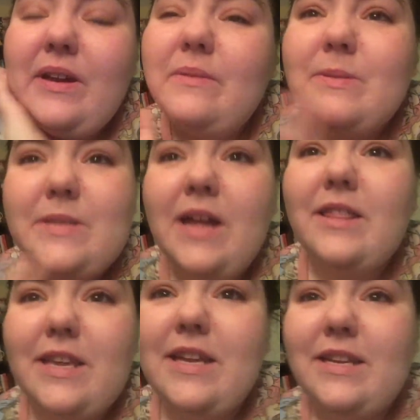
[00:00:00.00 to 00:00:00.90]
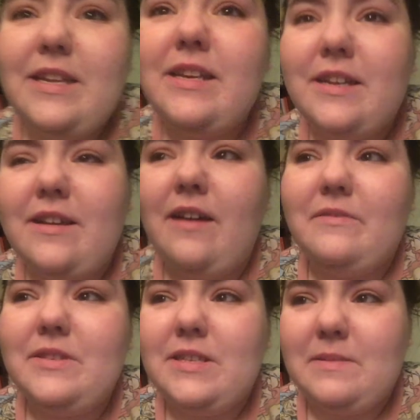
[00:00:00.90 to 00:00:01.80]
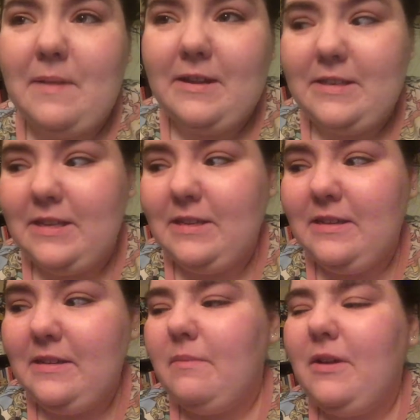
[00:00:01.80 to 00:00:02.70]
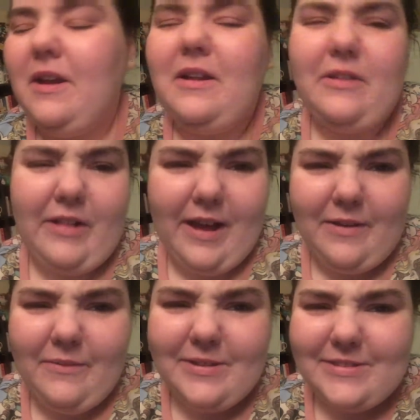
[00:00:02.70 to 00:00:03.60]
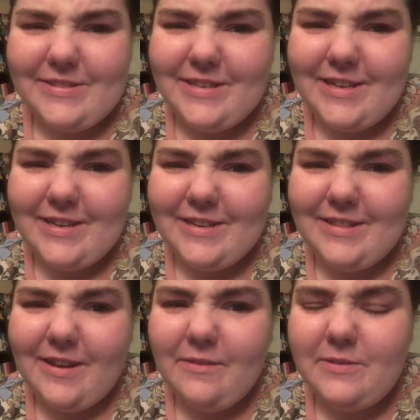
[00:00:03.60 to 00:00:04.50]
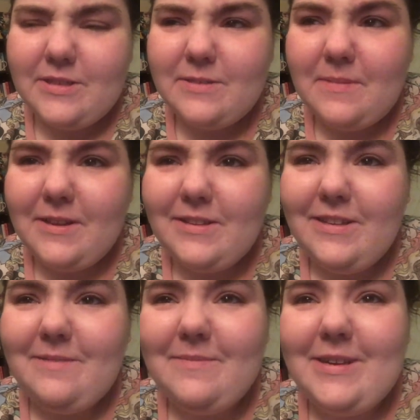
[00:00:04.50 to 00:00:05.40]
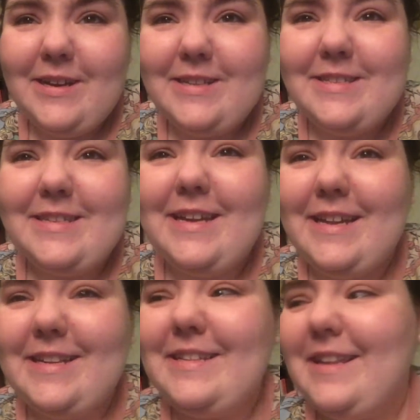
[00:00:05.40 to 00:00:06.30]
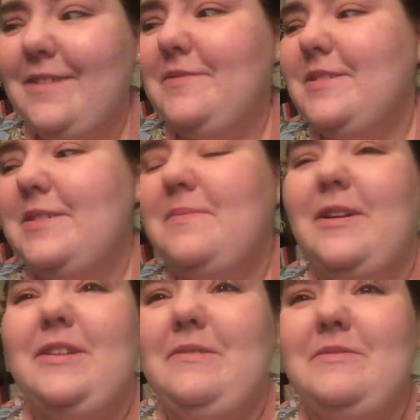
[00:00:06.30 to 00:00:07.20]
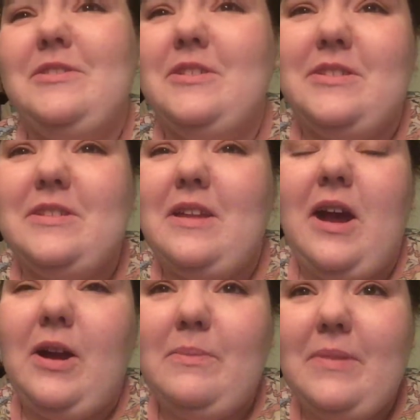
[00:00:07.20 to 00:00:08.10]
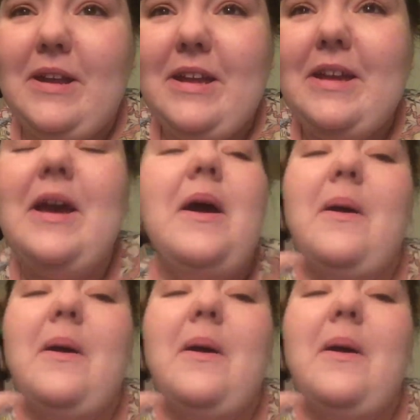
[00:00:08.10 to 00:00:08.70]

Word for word: It was not the ending I was expecting. I'm kind of glad it wasn't the ending that I was expecting, because the ending that I was expecting was just heartbreaking.